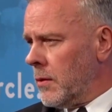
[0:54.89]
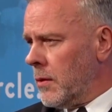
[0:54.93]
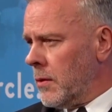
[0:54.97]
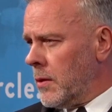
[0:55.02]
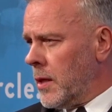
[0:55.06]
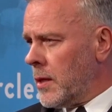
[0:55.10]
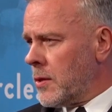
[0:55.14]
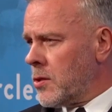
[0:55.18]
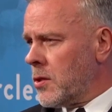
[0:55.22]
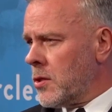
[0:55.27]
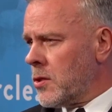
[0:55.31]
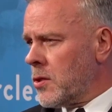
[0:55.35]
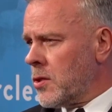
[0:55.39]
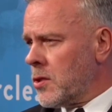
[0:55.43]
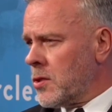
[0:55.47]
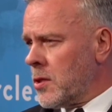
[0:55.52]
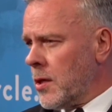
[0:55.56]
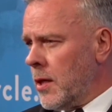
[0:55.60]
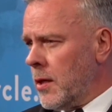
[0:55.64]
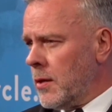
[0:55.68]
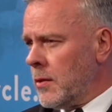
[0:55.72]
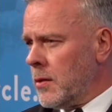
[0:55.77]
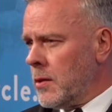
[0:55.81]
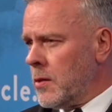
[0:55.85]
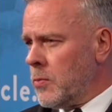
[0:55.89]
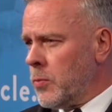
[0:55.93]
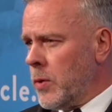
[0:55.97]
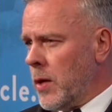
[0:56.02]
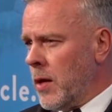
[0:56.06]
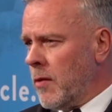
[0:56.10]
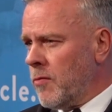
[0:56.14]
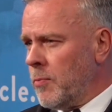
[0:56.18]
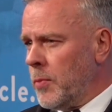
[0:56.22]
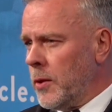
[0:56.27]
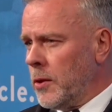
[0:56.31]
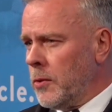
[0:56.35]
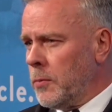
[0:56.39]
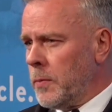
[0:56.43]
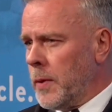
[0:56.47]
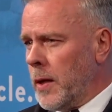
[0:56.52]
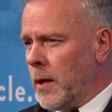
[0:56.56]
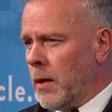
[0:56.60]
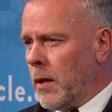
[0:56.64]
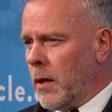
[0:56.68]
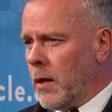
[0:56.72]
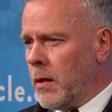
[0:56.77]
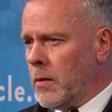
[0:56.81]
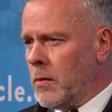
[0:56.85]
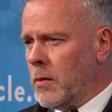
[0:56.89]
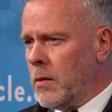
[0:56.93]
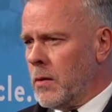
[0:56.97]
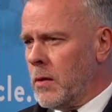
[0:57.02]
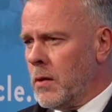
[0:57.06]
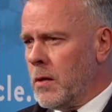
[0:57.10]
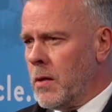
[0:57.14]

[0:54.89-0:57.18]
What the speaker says: That's the societies we have built by now.